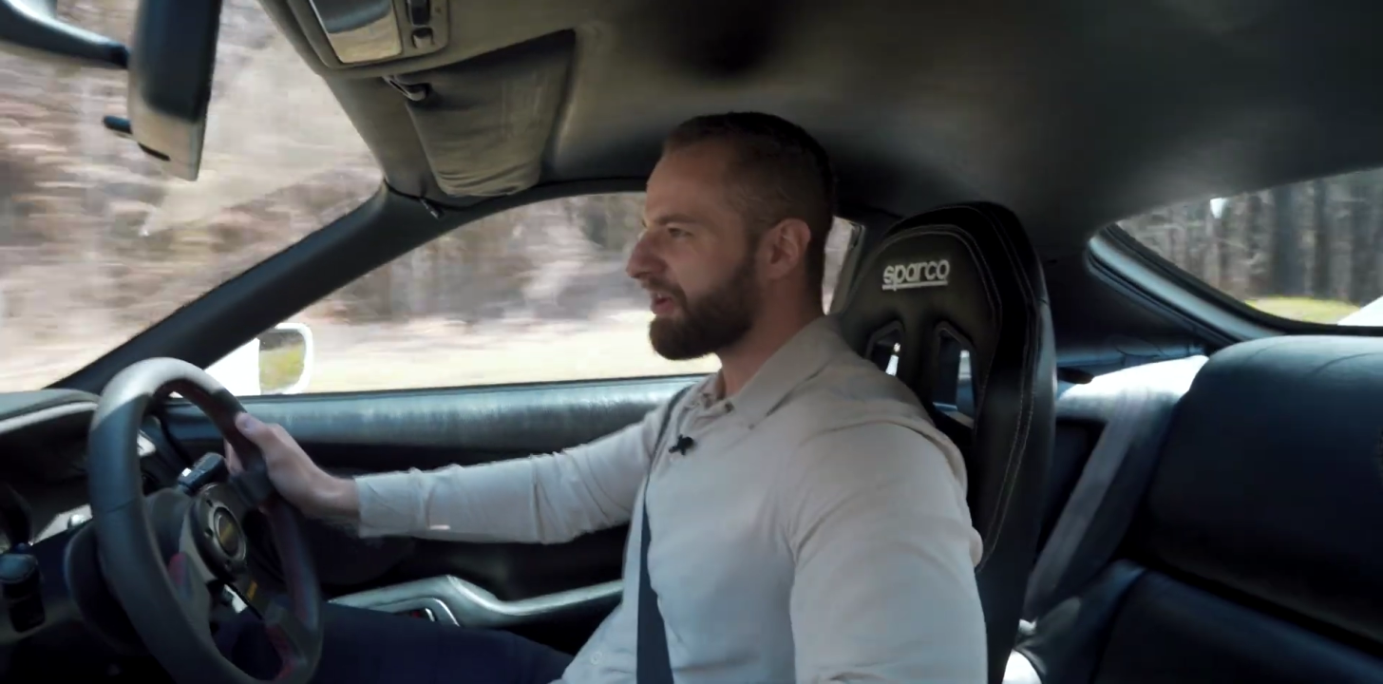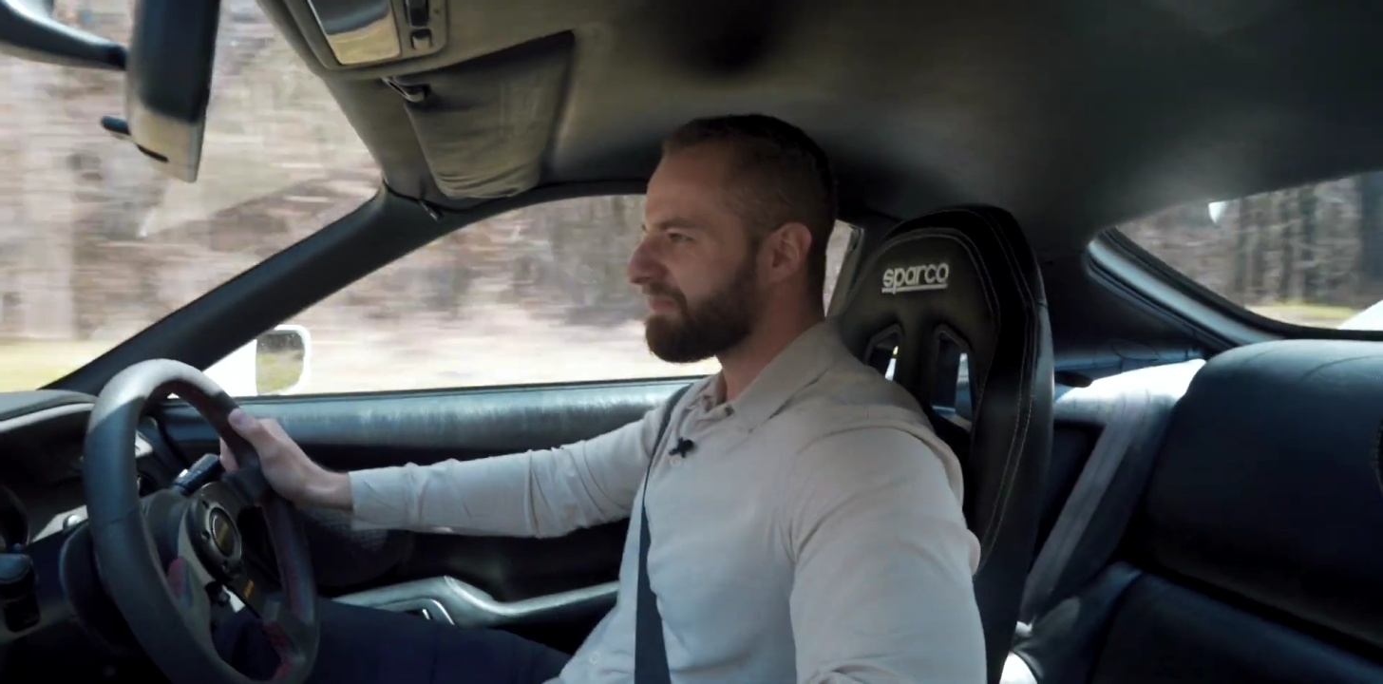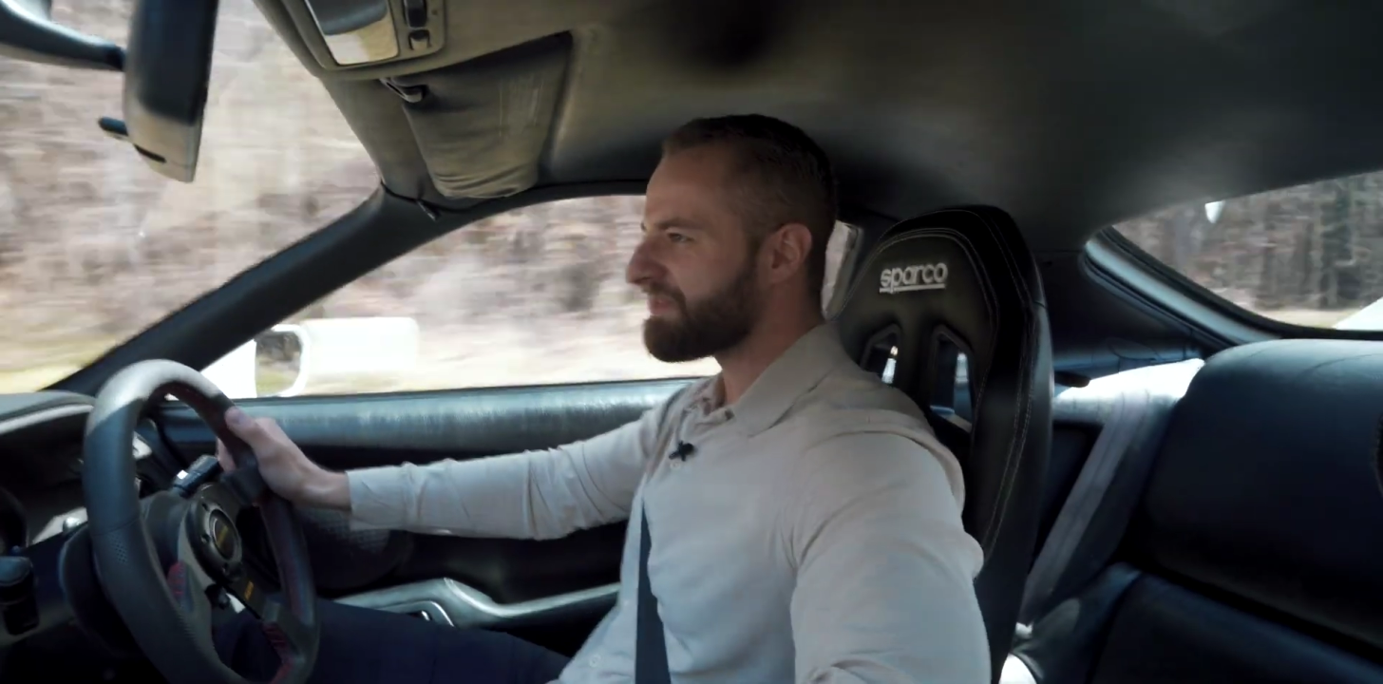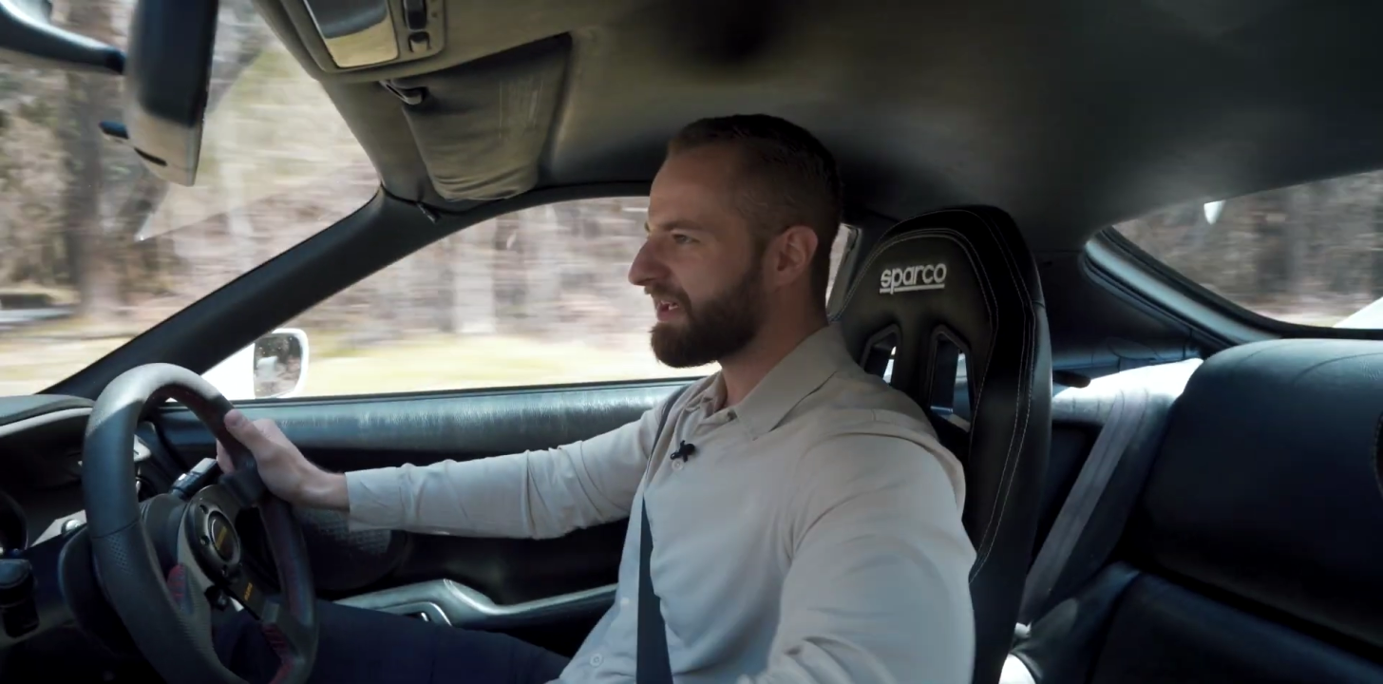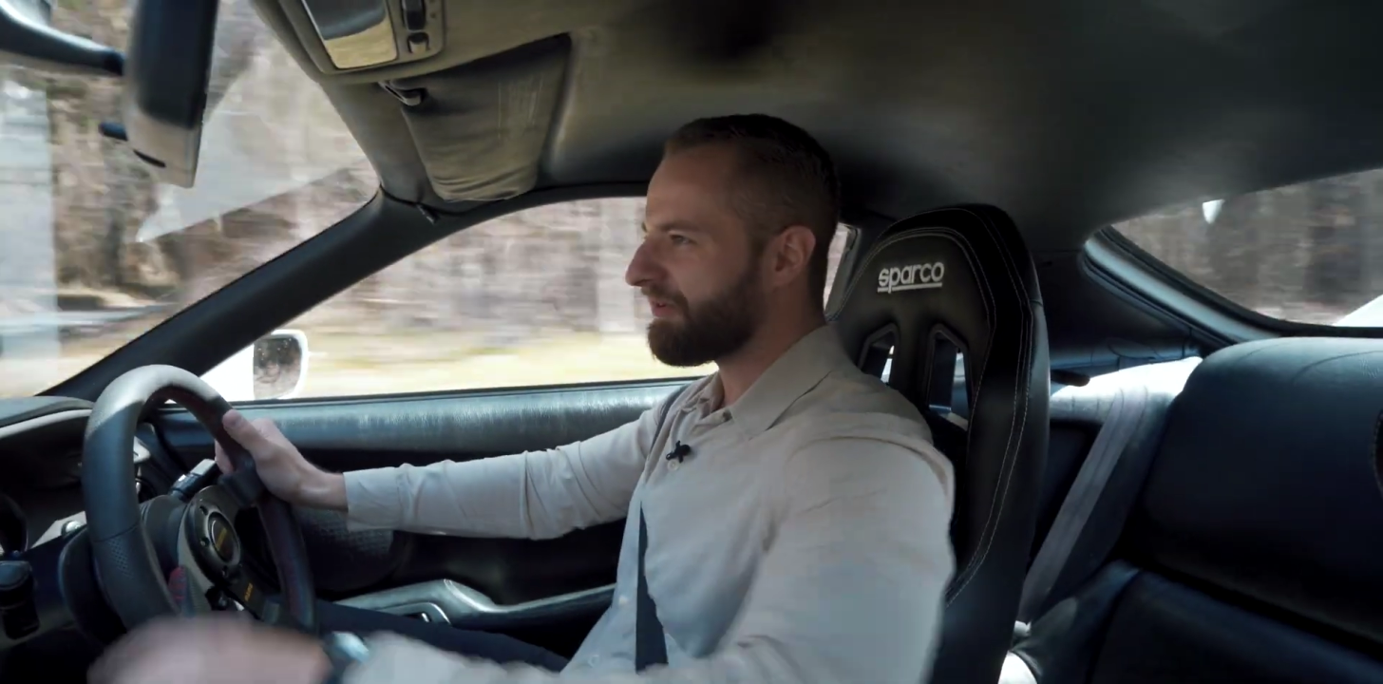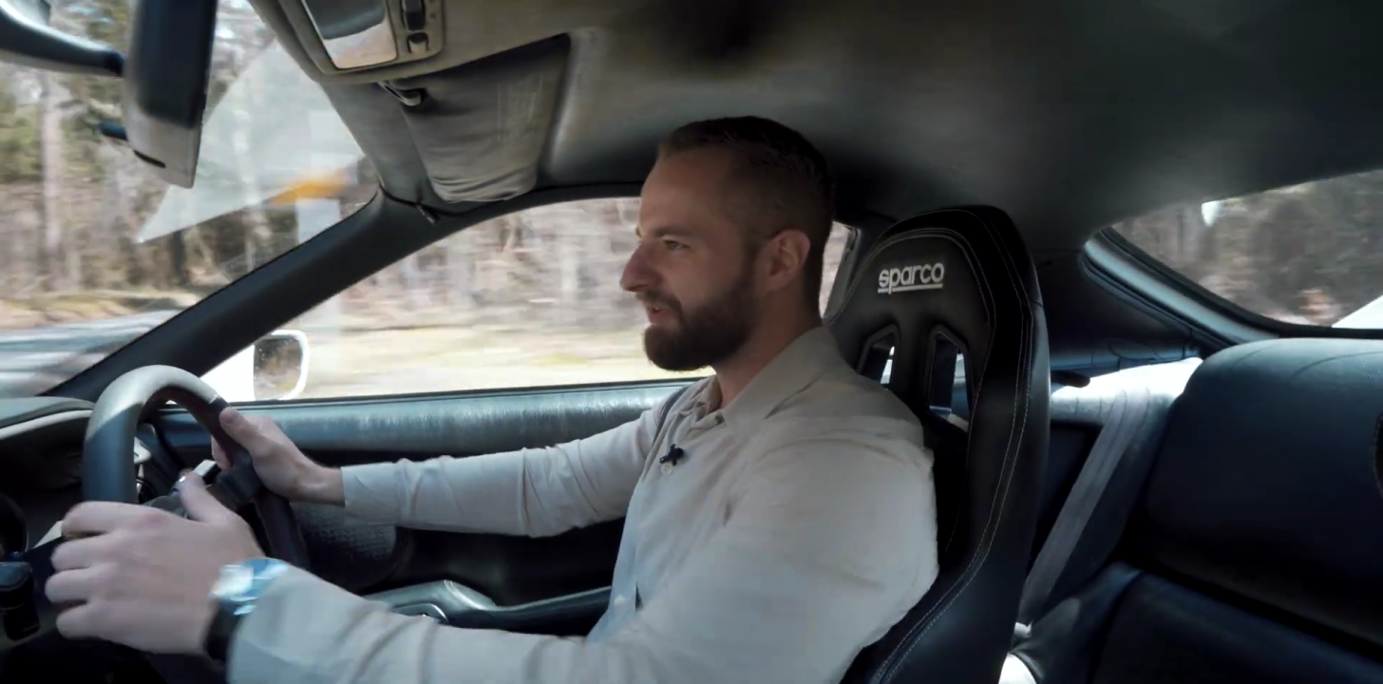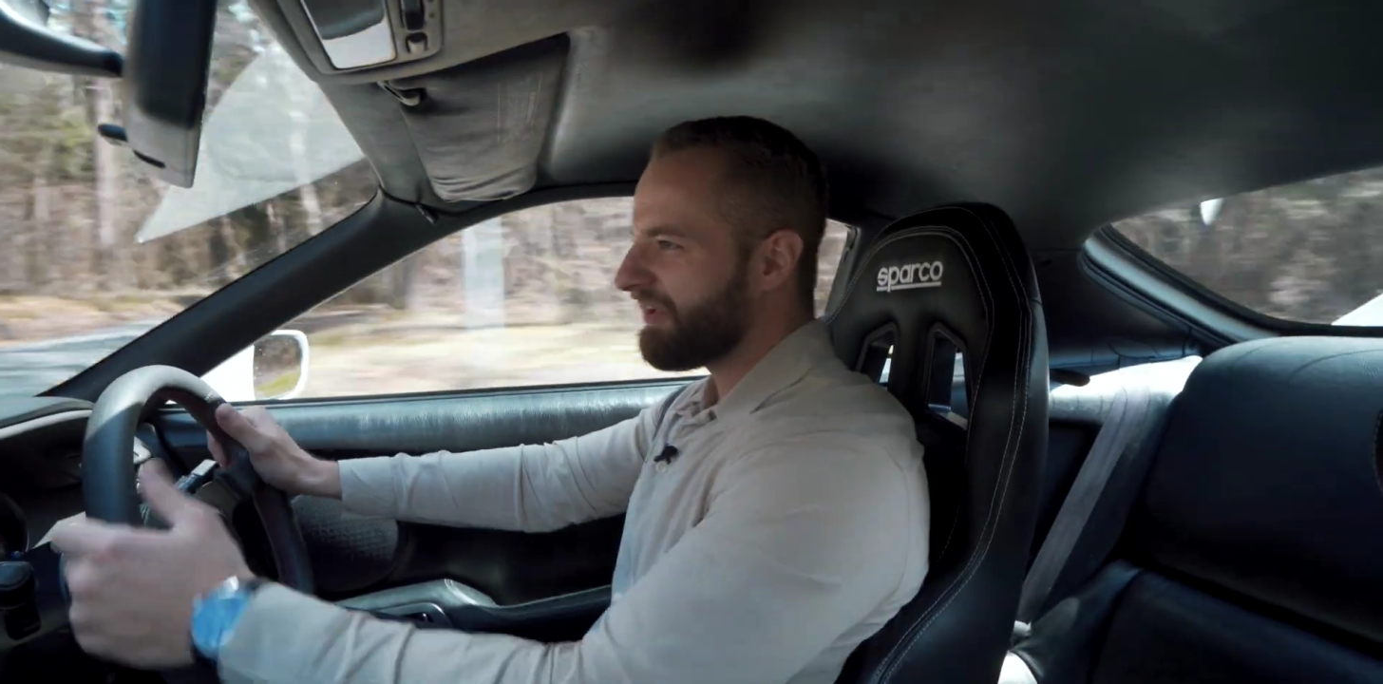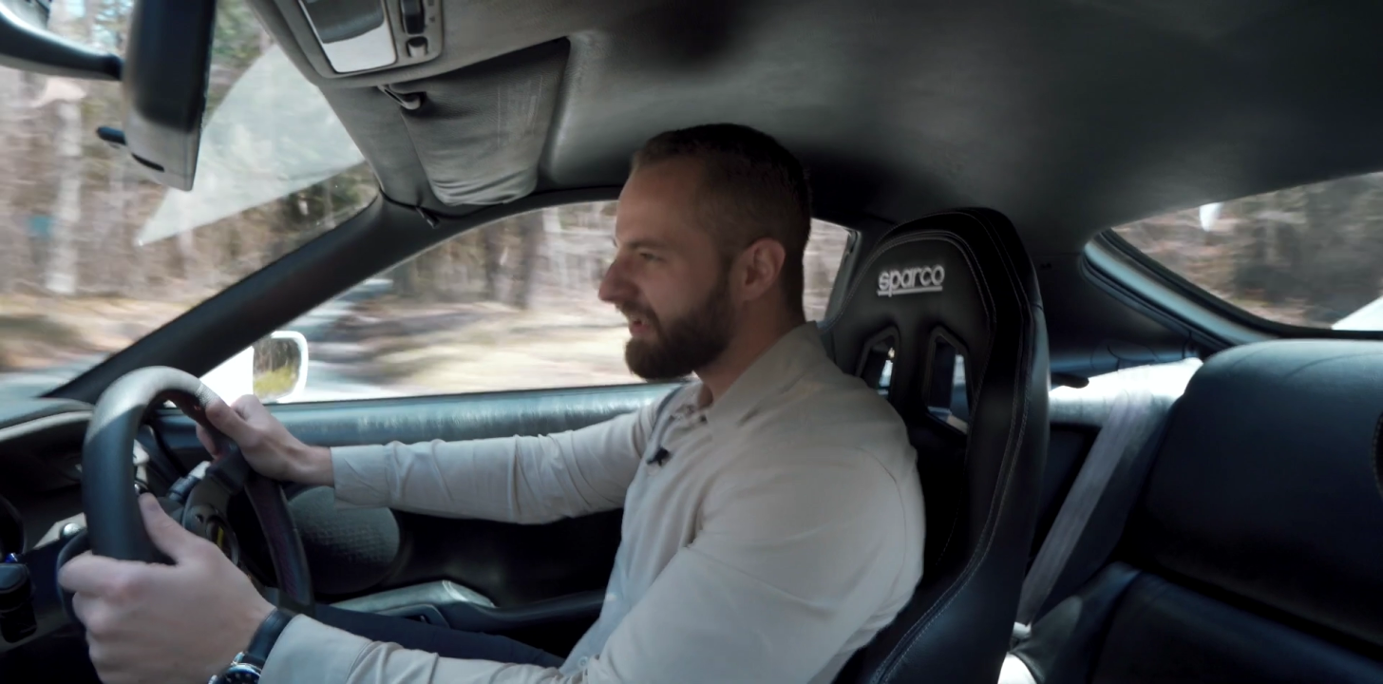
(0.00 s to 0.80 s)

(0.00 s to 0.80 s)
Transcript: comes out